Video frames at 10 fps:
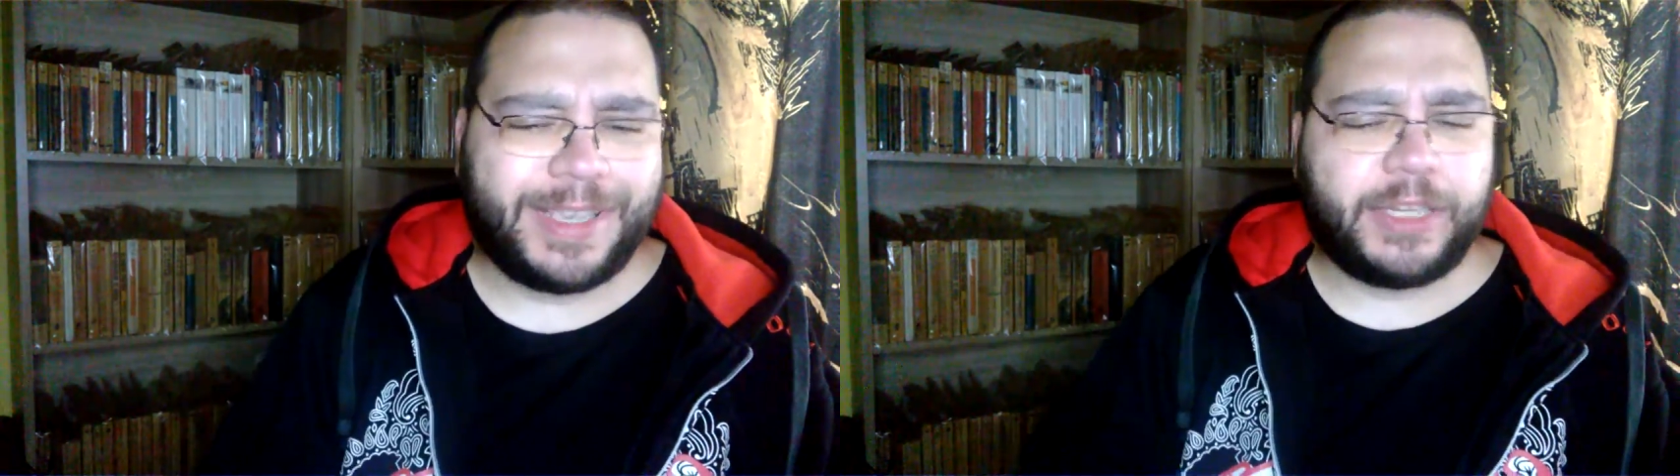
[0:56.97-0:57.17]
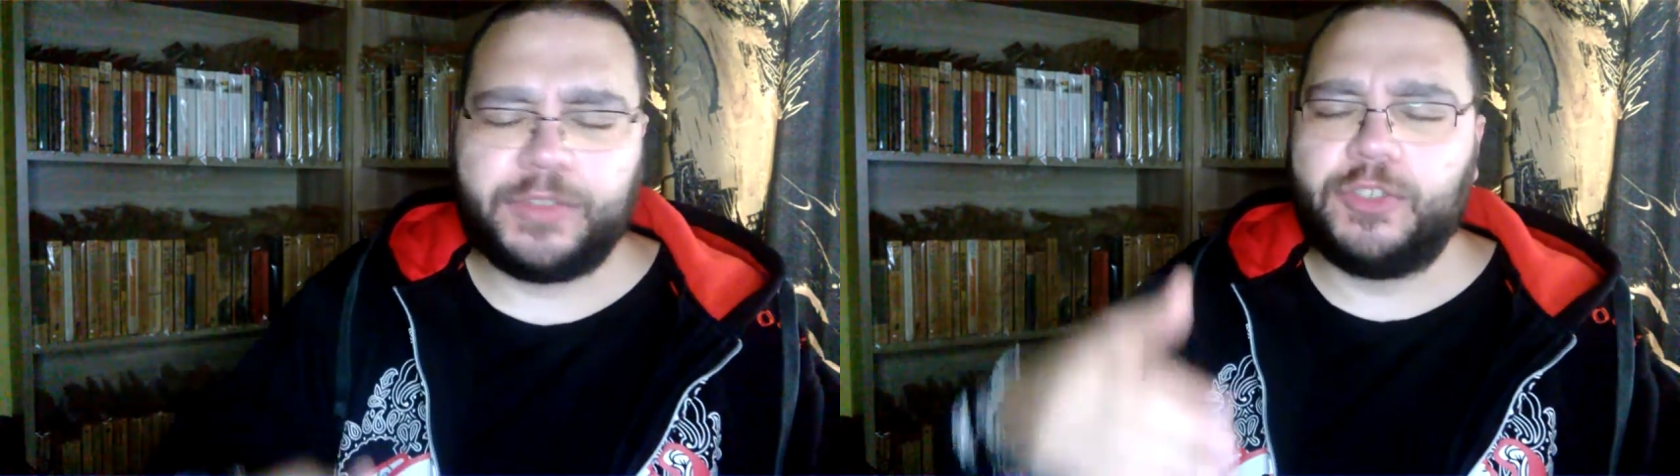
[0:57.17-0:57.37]

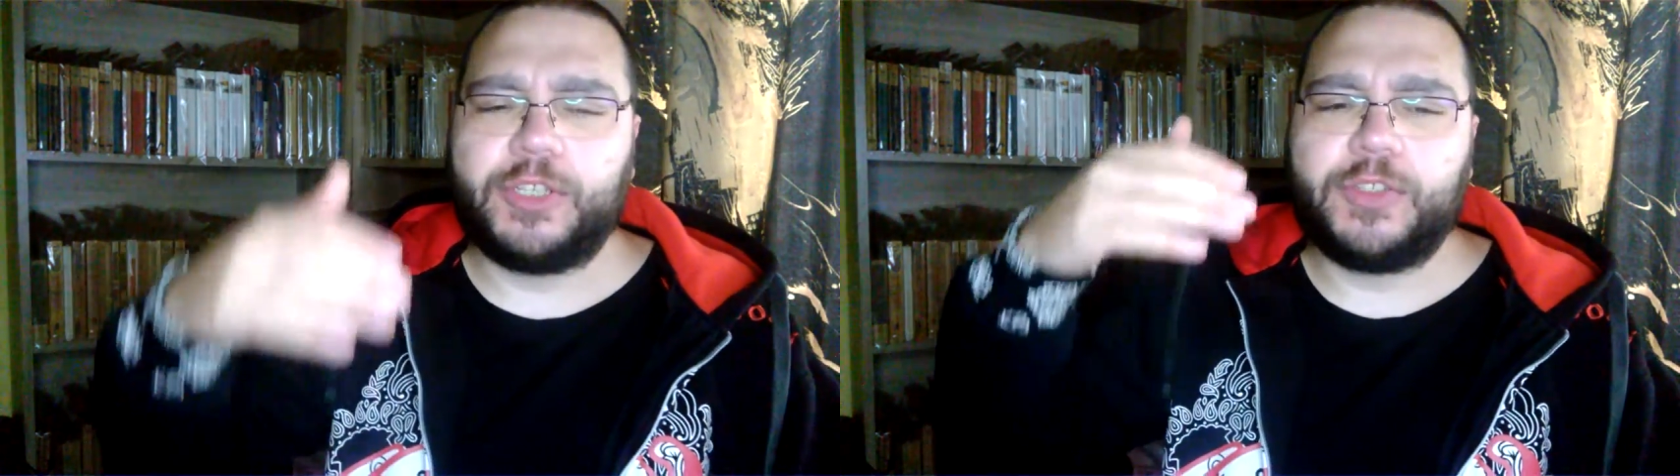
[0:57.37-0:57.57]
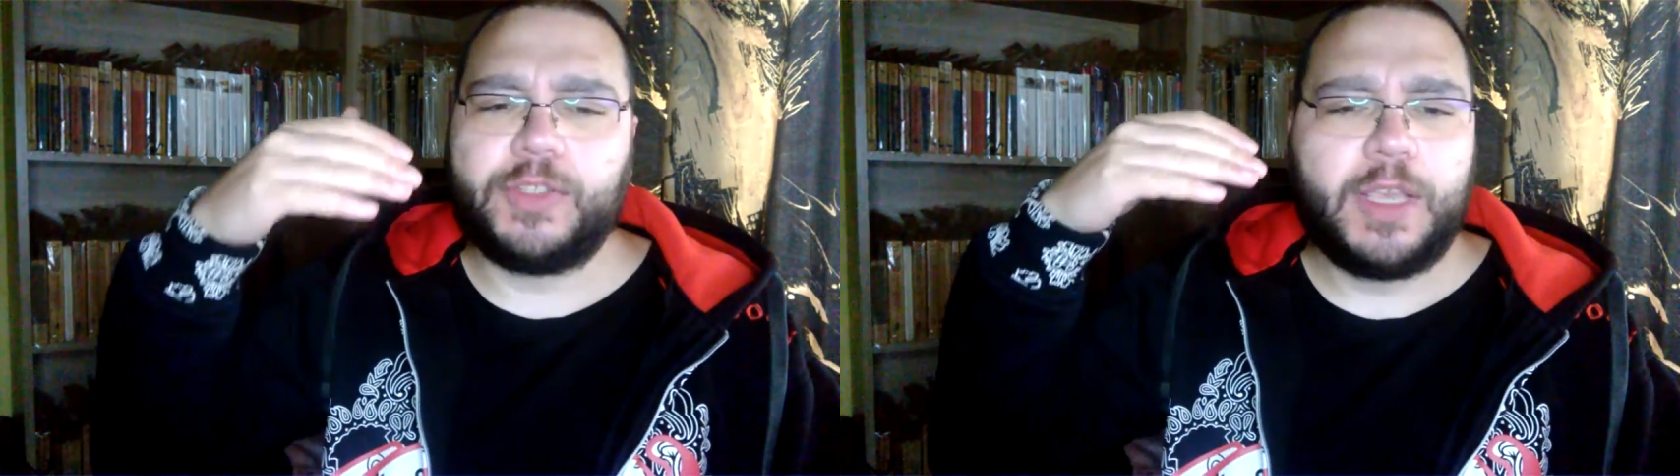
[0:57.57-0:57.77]
It is
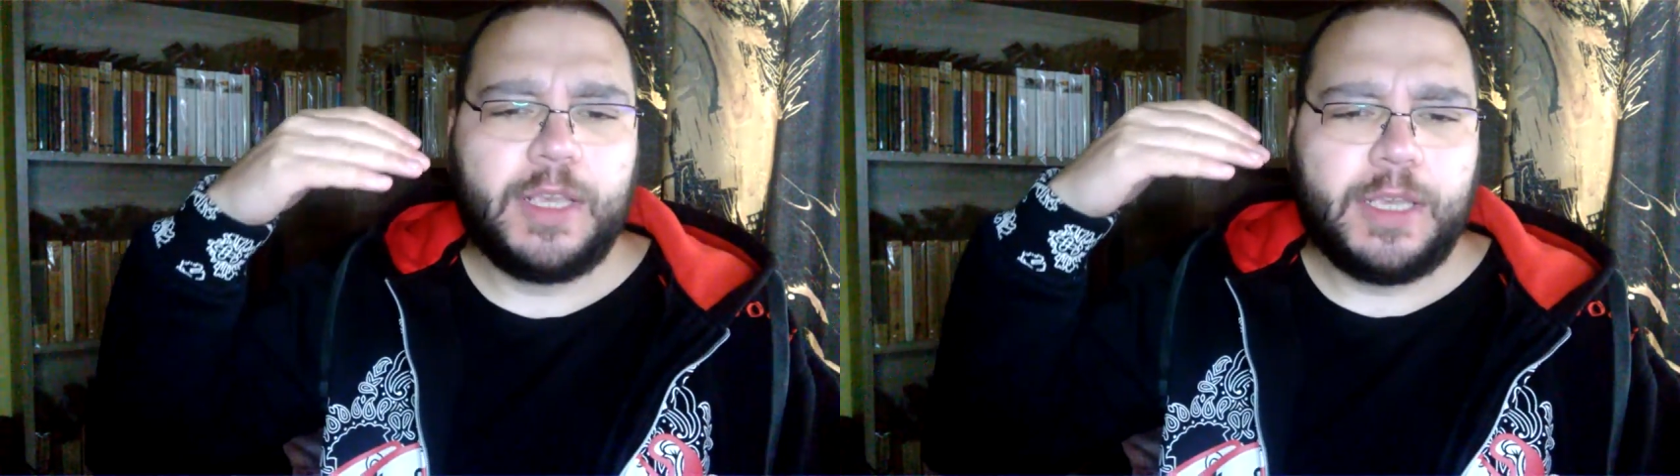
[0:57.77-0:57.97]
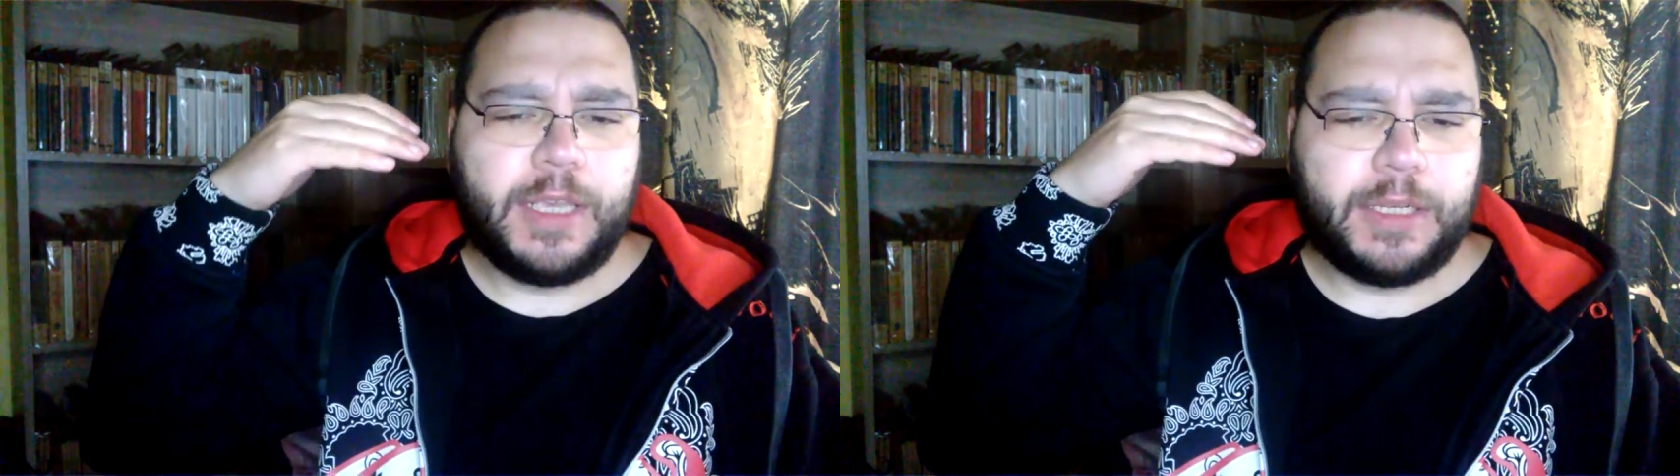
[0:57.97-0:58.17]
just,
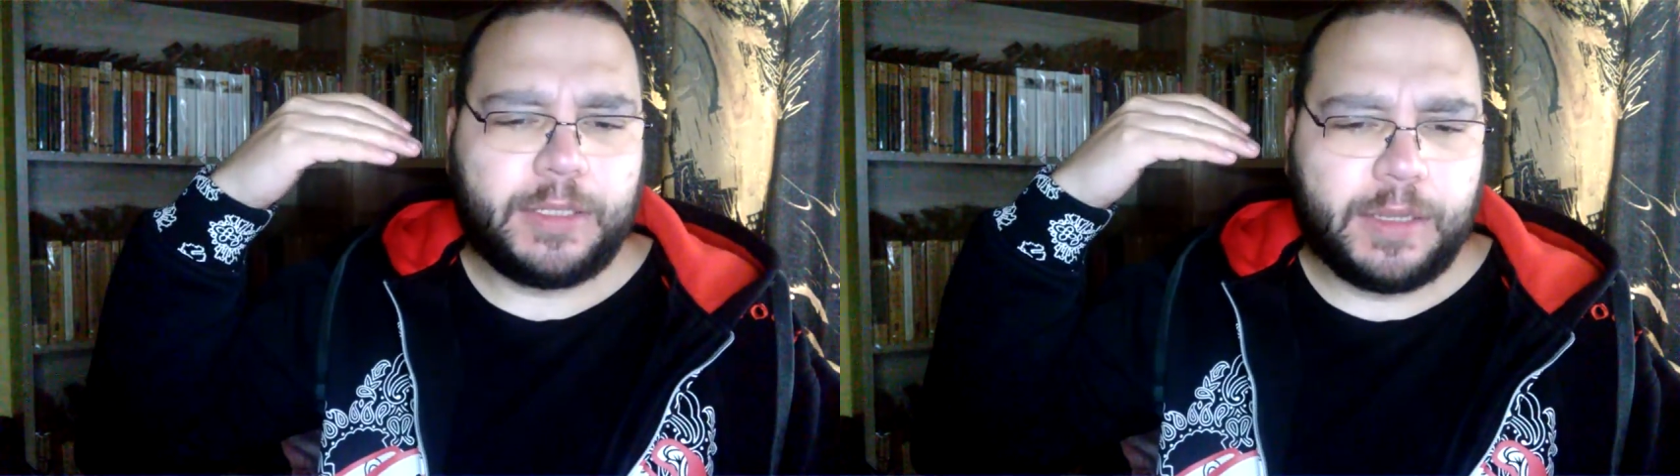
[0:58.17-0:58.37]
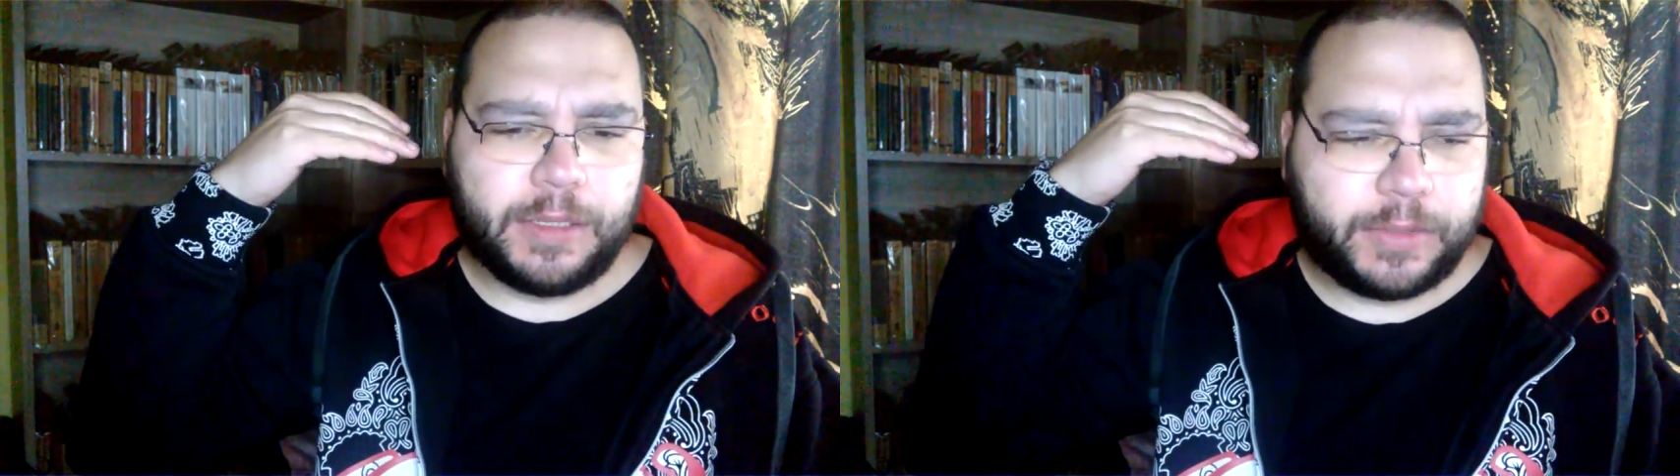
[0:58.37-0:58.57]

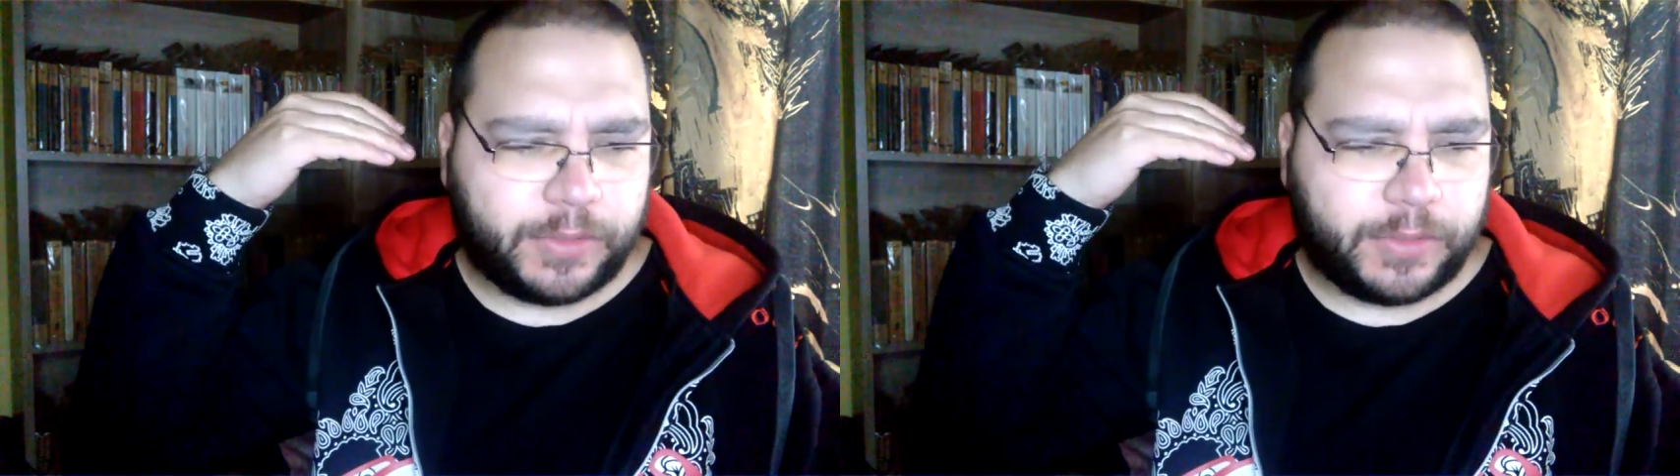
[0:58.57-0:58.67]
it